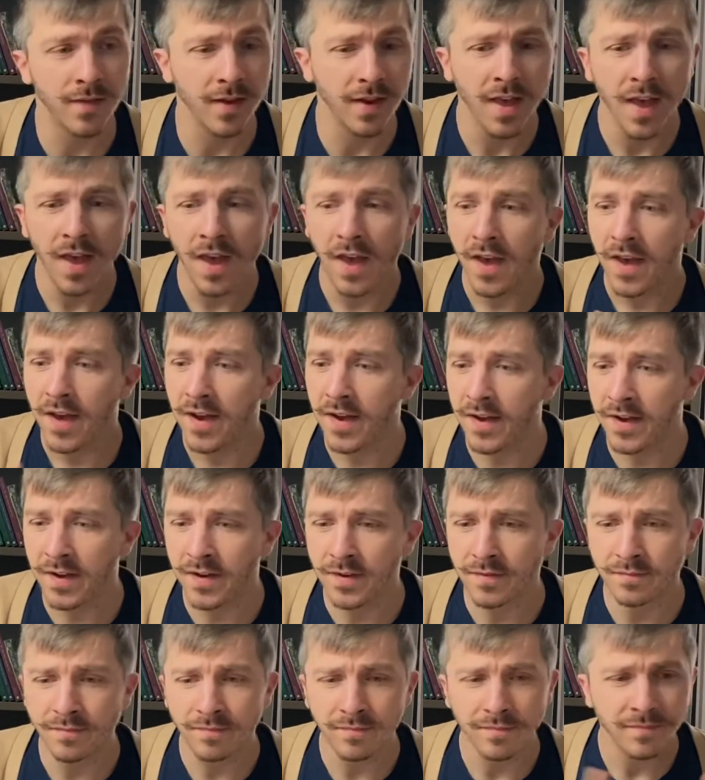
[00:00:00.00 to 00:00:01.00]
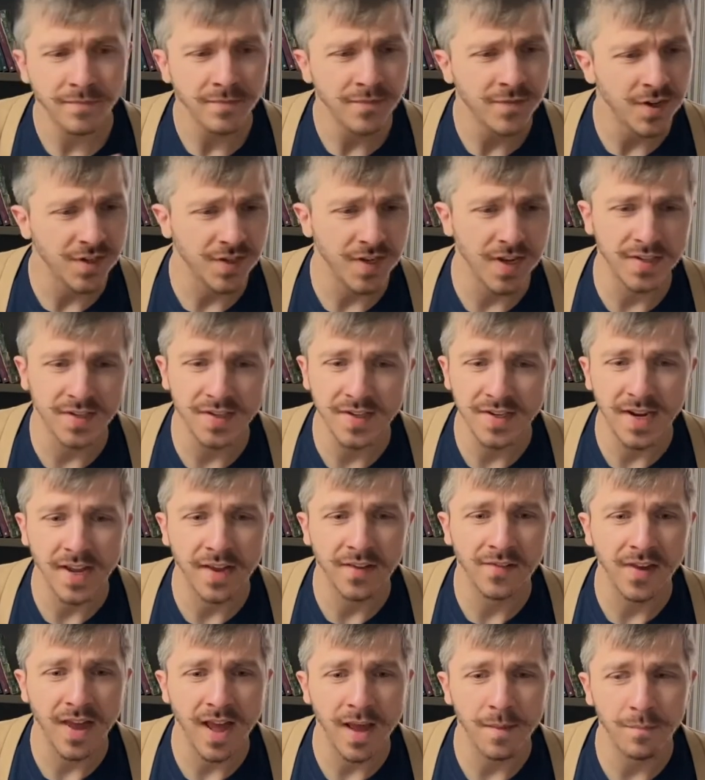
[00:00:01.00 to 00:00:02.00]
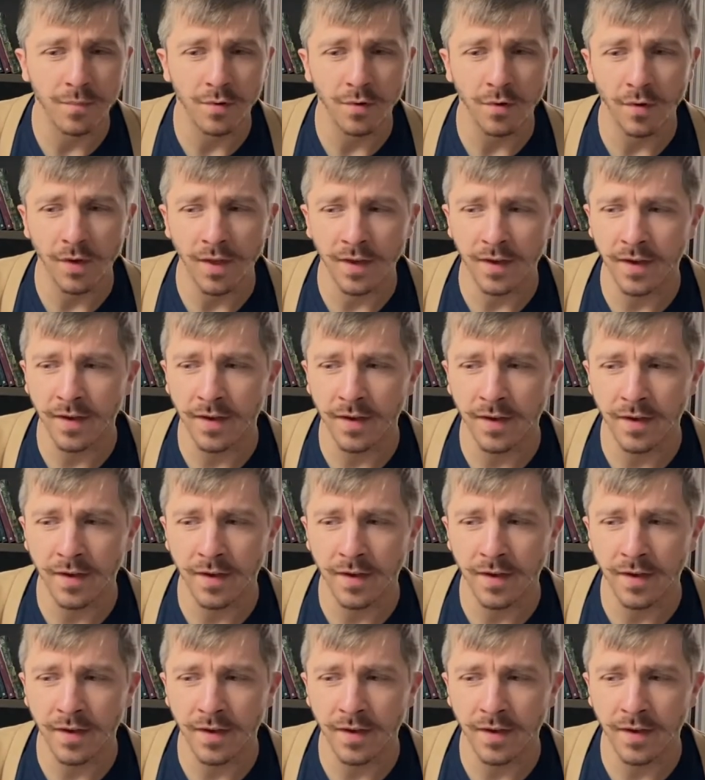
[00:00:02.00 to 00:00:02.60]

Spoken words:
it just as an example, like